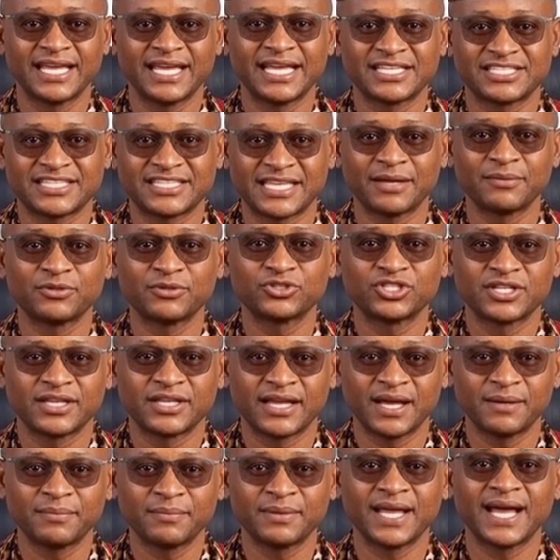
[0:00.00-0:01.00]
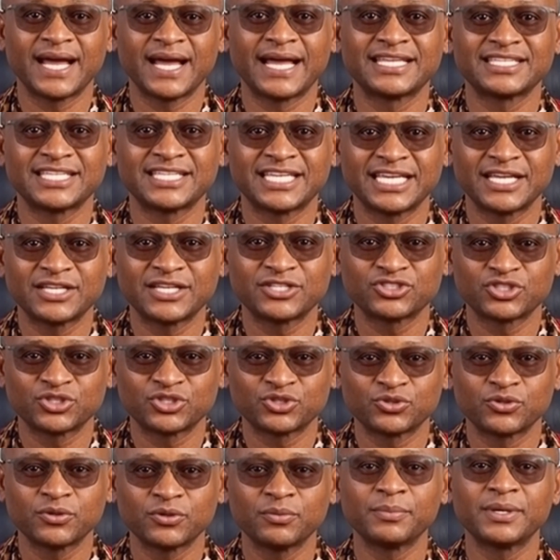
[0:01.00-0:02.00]
exemption applies here
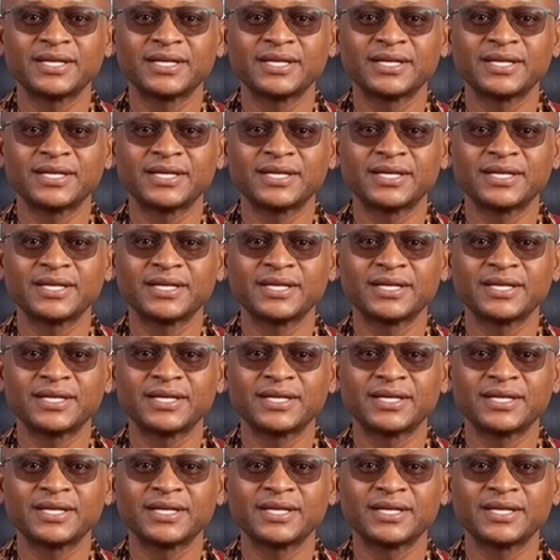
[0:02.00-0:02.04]
too,